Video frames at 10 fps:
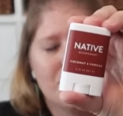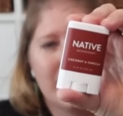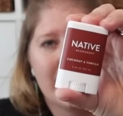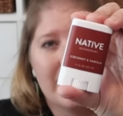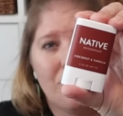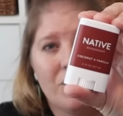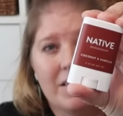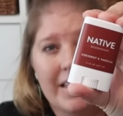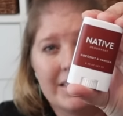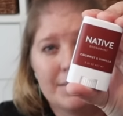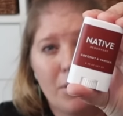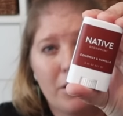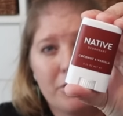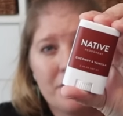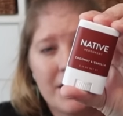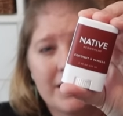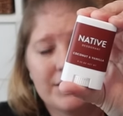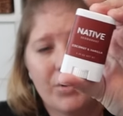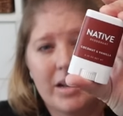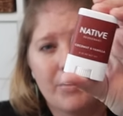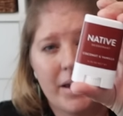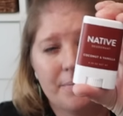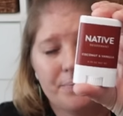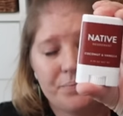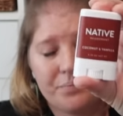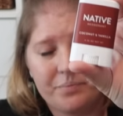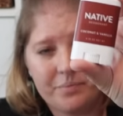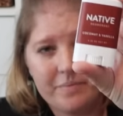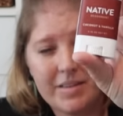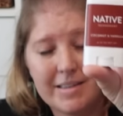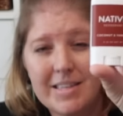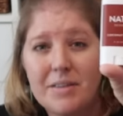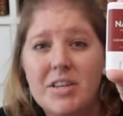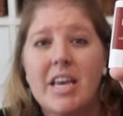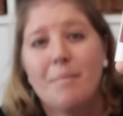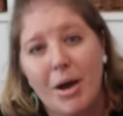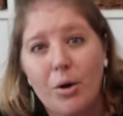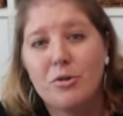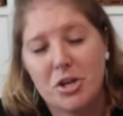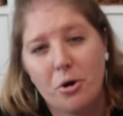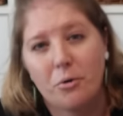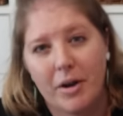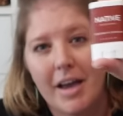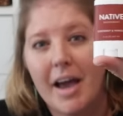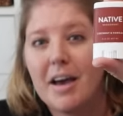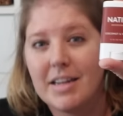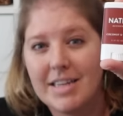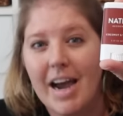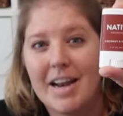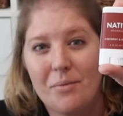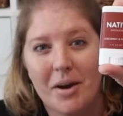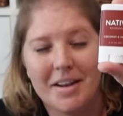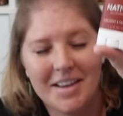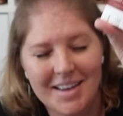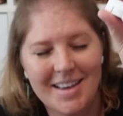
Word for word: trying to get all the like smaller things. So anyway, instead of taking my own deodorant, I got a tiny one.